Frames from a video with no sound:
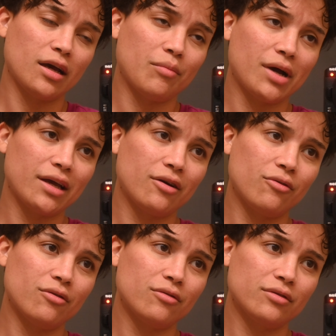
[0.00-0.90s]
My
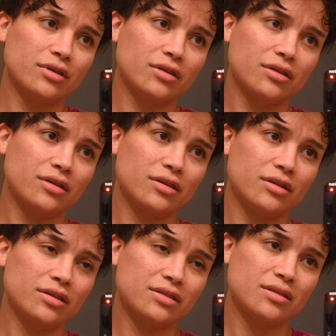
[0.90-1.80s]
goal
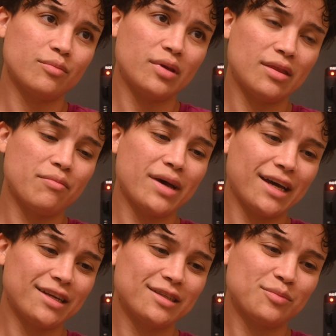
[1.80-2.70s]
is to be the
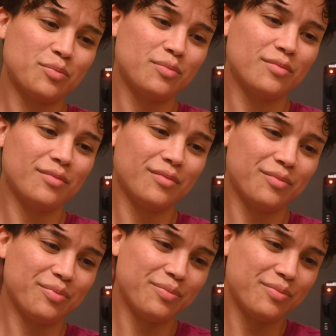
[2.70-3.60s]
baddest
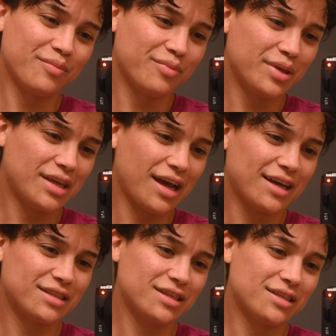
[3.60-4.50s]

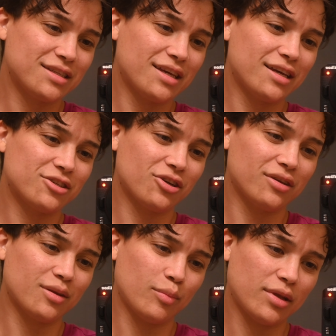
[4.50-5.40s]
B-I-T-C-H
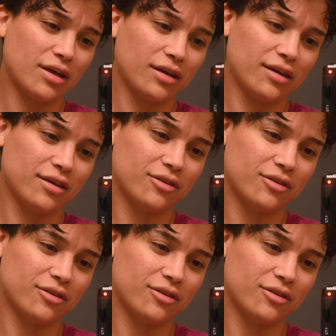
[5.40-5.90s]
on the block.